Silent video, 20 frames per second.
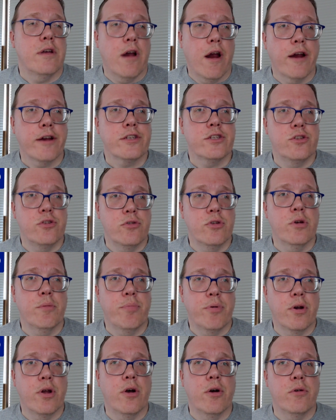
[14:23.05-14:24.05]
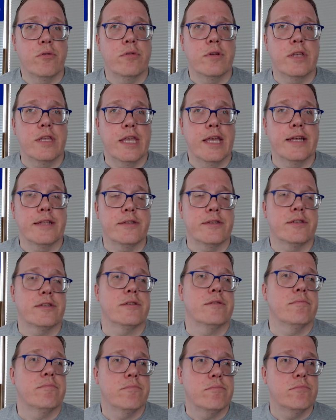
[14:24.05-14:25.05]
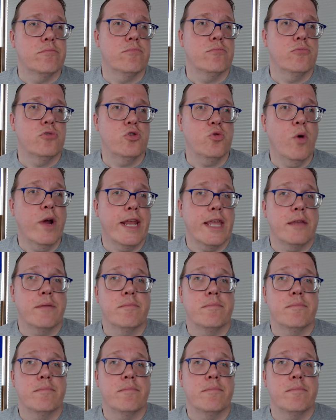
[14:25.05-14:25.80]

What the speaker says: Arc Studio Pro gets 20.